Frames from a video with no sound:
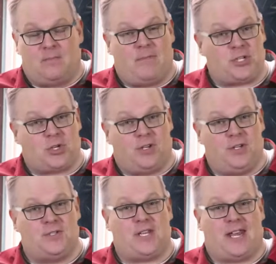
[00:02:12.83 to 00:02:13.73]
Make sure you're
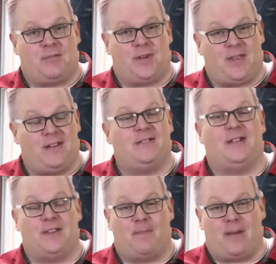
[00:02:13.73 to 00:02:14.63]
using everything
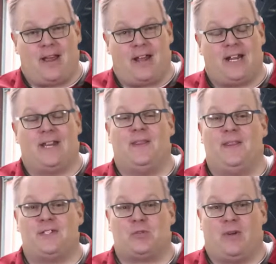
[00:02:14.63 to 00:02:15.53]
in the bag, and
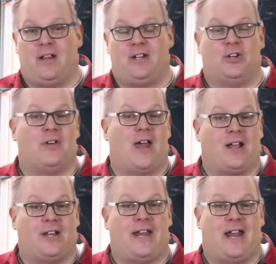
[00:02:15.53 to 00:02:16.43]
this way, you're
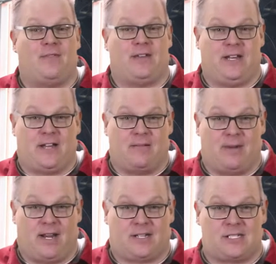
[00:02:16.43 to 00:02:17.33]
not going to have any
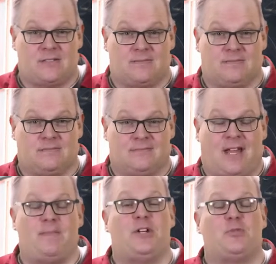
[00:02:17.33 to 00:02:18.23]
comebacks.
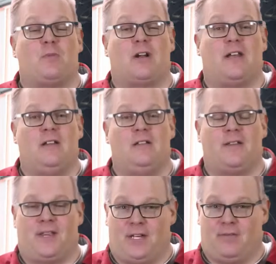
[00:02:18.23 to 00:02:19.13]
I'm Andrew Markel.
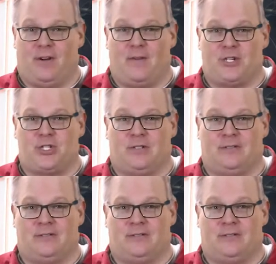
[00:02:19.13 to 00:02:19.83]
Thank you very much.